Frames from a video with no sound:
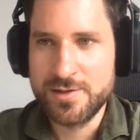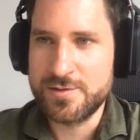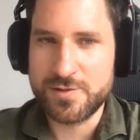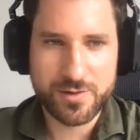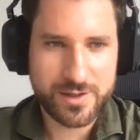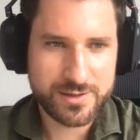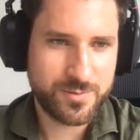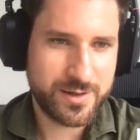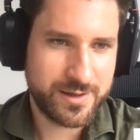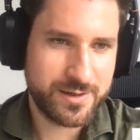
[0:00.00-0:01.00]
So that's
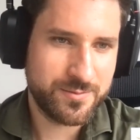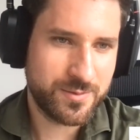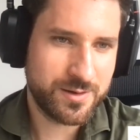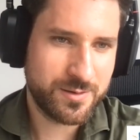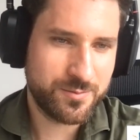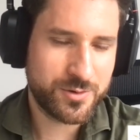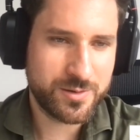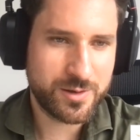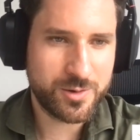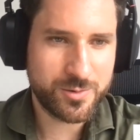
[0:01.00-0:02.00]
why
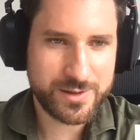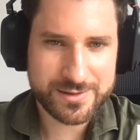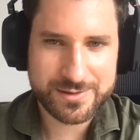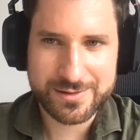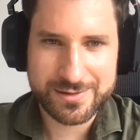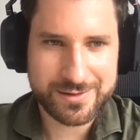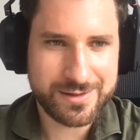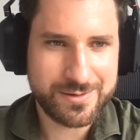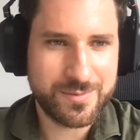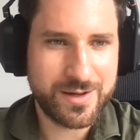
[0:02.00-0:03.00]
probably always
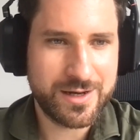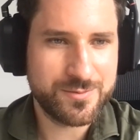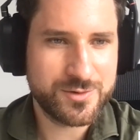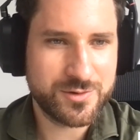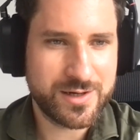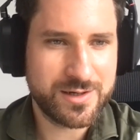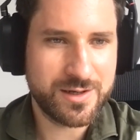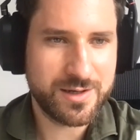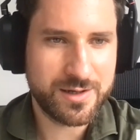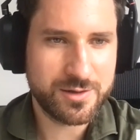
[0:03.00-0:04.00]
helps to get
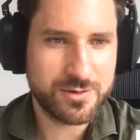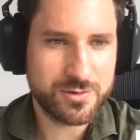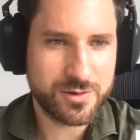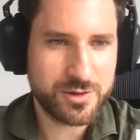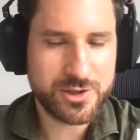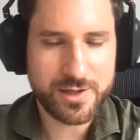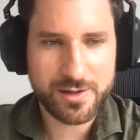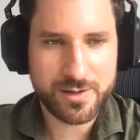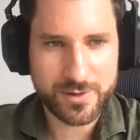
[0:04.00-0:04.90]
it to know each other.